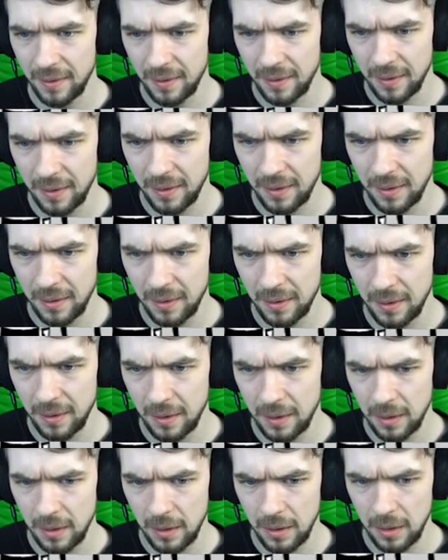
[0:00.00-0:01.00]

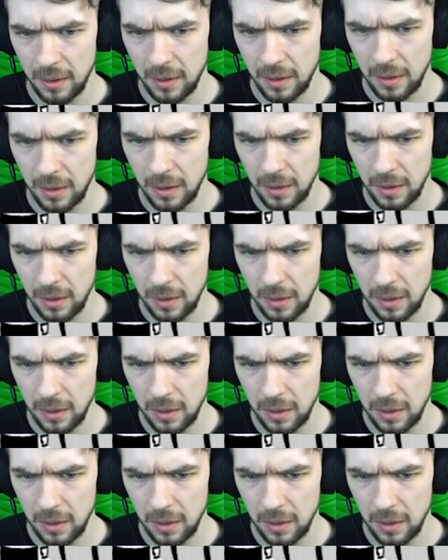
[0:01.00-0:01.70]
Nobody speaks.